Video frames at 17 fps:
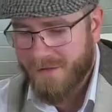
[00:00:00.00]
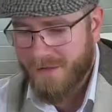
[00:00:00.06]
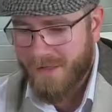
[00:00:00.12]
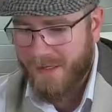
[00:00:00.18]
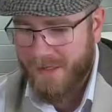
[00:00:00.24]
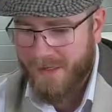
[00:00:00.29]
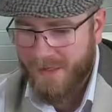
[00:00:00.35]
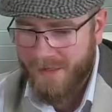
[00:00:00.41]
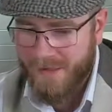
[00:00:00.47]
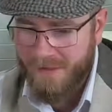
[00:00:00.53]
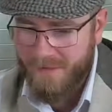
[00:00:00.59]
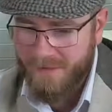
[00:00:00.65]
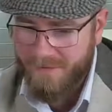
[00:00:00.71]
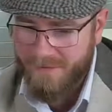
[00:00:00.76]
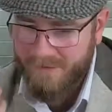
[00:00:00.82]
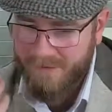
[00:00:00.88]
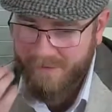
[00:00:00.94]

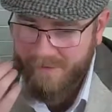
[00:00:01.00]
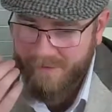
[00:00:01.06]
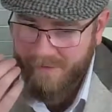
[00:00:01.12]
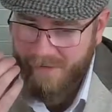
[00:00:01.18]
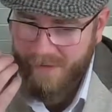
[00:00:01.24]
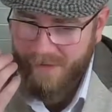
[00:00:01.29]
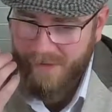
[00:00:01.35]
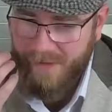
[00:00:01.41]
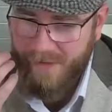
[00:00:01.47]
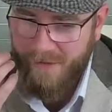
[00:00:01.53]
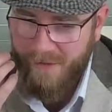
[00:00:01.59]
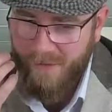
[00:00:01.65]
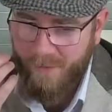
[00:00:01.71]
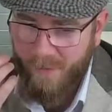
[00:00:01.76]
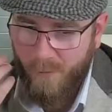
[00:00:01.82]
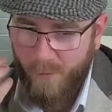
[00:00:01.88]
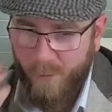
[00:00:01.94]
and
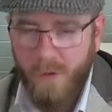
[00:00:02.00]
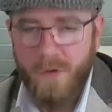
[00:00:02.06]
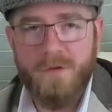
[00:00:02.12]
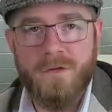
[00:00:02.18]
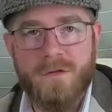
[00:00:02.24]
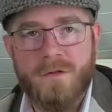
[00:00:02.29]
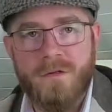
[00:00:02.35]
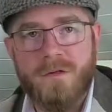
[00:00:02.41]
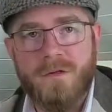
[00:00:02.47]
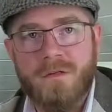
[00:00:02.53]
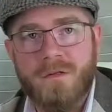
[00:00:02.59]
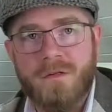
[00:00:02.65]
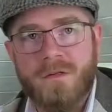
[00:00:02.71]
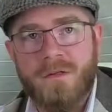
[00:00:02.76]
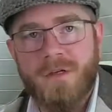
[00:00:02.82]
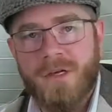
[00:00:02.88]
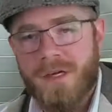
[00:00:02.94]
the water
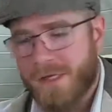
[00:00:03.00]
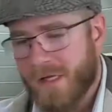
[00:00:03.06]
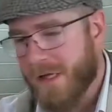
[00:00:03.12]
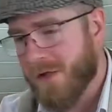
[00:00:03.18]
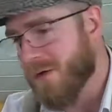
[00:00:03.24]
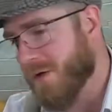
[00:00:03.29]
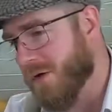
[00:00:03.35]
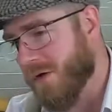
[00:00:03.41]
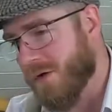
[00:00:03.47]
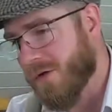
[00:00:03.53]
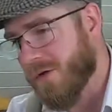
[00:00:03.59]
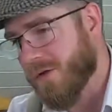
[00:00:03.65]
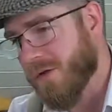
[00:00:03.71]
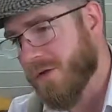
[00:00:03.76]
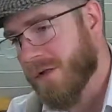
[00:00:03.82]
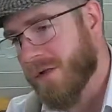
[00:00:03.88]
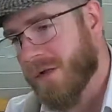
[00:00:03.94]
and
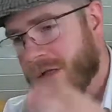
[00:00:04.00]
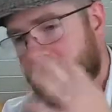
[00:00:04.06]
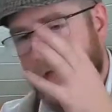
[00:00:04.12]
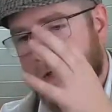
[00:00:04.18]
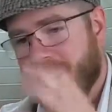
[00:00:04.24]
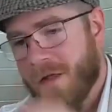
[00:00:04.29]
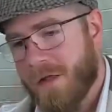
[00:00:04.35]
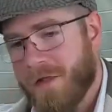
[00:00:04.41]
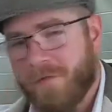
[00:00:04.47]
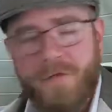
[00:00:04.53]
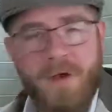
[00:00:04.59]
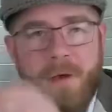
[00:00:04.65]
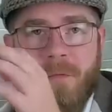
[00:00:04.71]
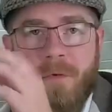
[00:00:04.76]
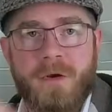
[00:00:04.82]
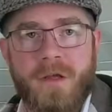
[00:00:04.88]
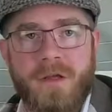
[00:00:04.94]
alcohol
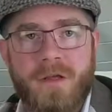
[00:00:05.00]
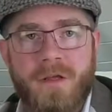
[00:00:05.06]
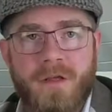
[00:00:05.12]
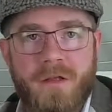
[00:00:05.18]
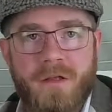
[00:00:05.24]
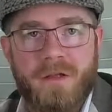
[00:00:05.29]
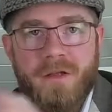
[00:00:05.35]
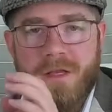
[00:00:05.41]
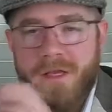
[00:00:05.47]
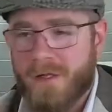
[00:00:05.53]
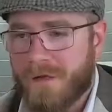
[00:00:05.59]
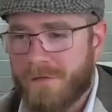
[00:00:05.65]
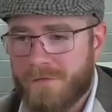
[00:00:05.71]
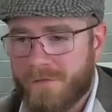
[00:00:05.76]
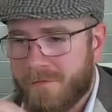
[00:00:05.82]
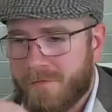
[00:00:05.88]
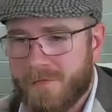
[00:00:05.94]
evaporate at kind
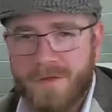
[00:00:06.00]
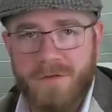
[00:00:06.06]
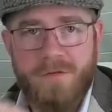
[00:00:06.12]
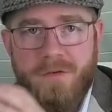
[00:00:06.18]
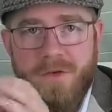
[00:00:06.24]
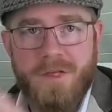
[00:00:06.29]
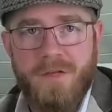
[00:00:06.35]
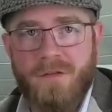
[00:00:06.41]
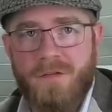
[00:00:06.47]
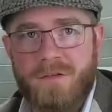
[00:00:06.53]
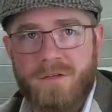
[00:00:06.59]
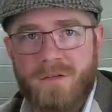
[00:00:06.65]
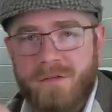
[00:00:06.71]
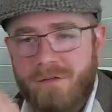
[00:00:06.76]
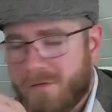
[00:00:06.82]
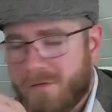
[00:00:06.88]
of different heats and